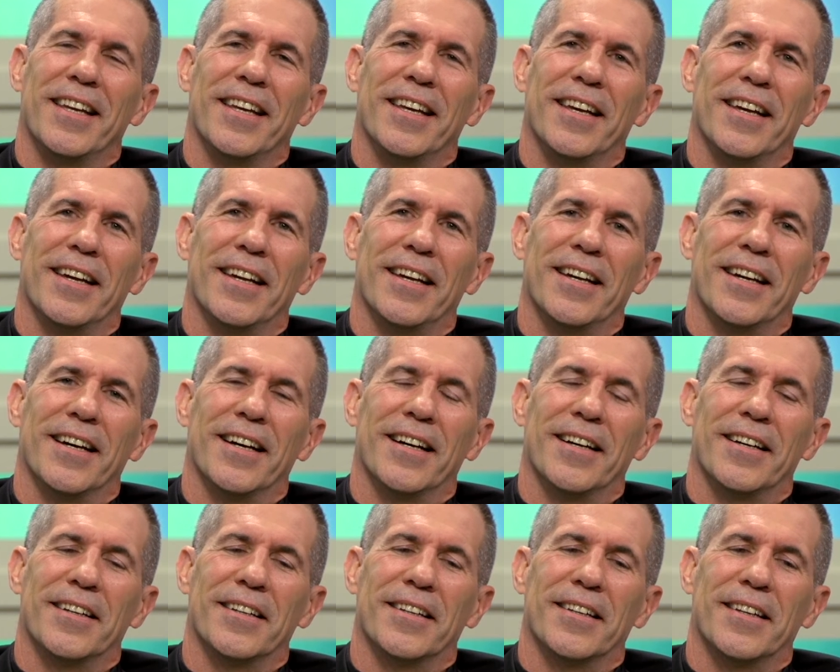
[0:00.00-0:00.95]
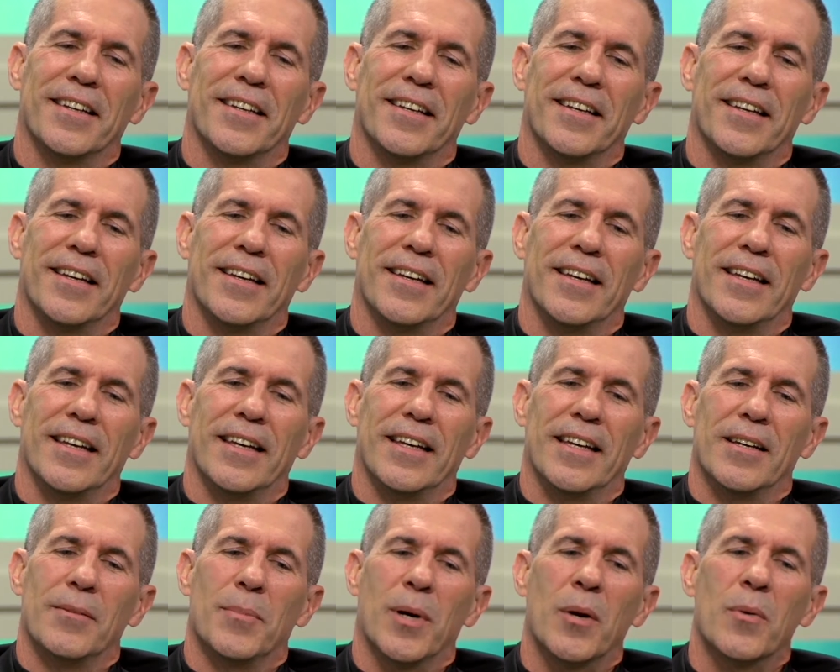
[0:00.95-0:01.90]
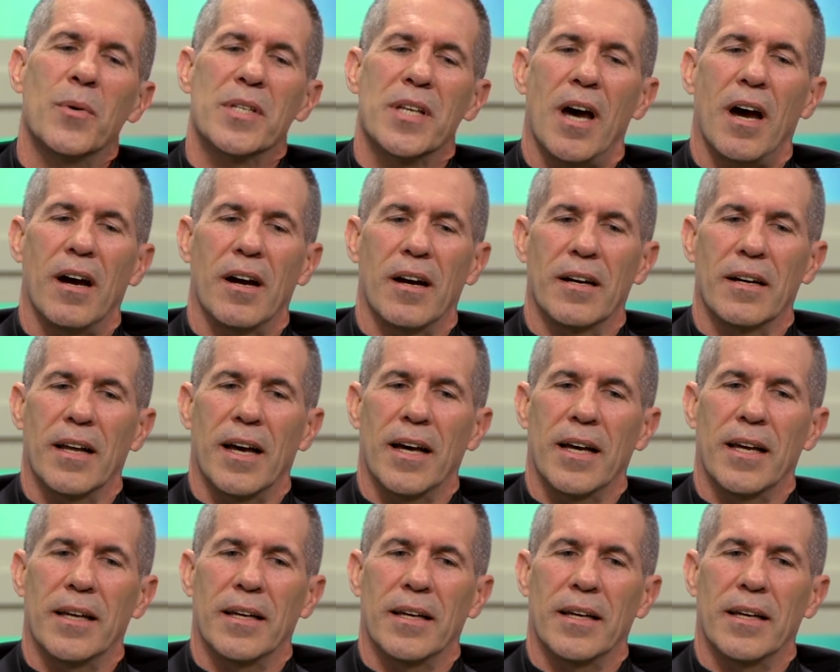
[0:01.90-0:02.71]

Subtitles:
yeah. But it was hard.